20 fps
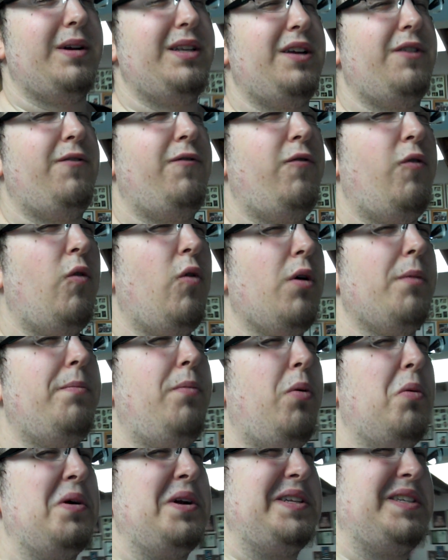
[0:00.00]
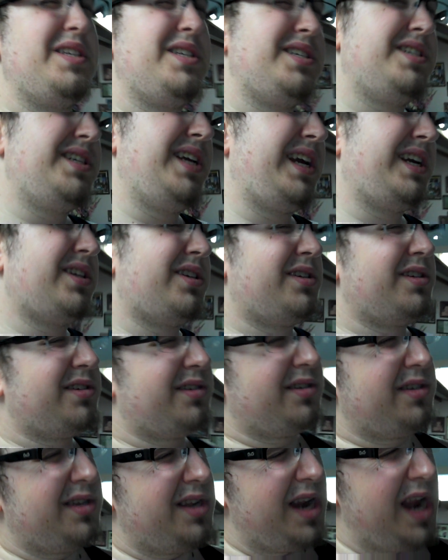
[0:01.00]
I did
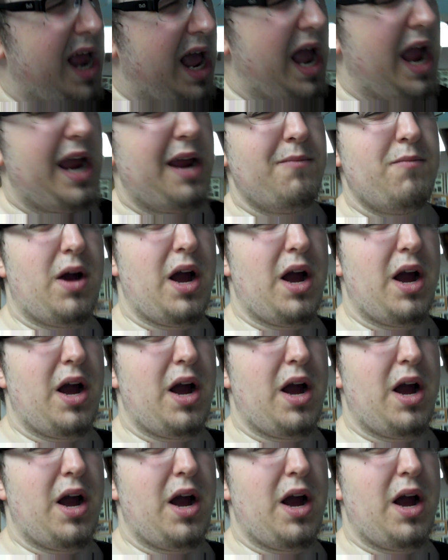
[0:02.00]
4.69